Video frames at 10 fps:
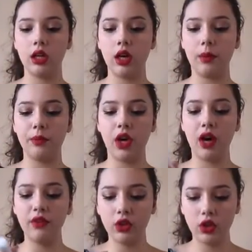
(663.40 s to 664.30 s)

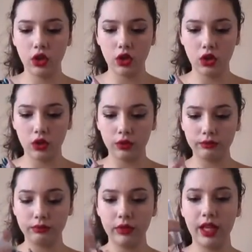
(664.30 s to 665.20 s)
CoverGirl.
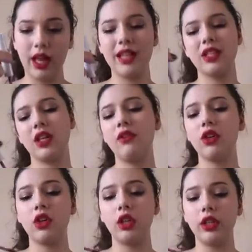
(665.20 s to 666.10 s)
It's a
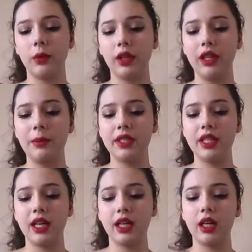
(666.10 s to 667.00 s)
CoverGirl liquid
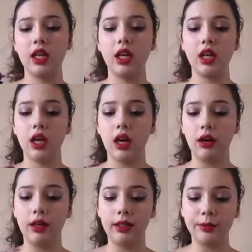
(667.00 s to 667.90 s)
lipstick.
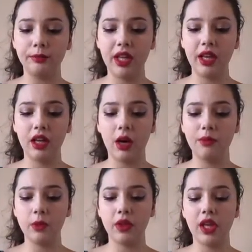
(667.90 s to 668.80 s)
It
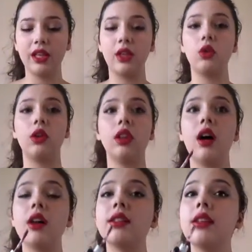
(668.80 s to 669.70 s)
comes with a little
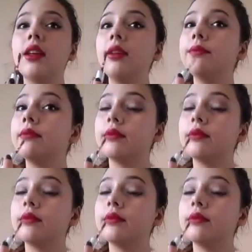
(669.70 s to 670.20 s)
gloss thing.